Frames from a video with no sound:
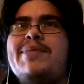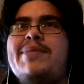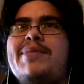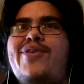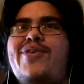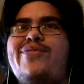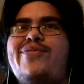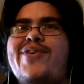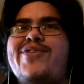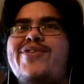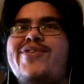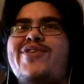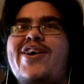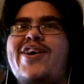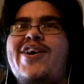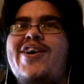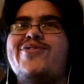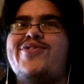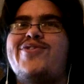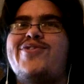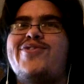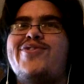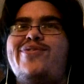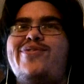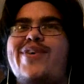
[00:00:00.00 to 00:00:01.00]
ex-boyfriends or
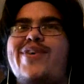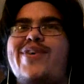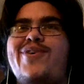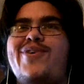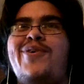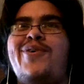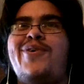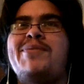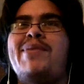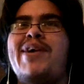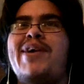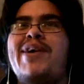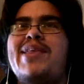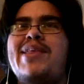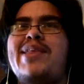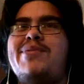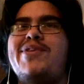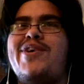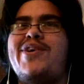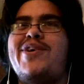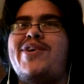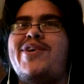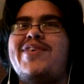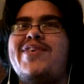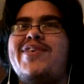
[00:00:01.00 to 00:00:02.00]
ex-girlfriends, you always buy them
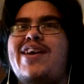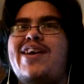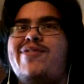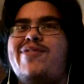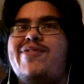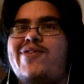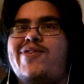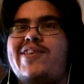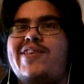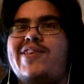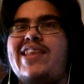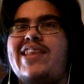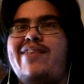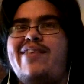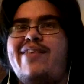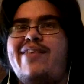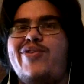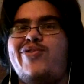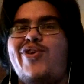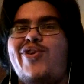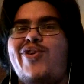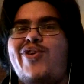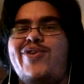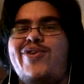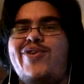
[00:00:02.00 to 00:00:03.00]
a Note 7, just leave it
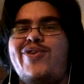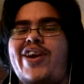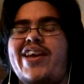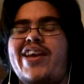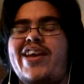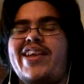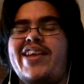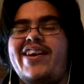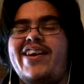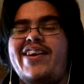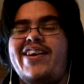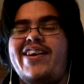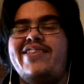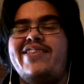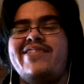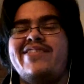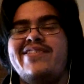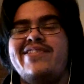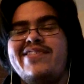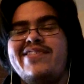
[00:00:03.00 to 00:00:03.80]
charging at night.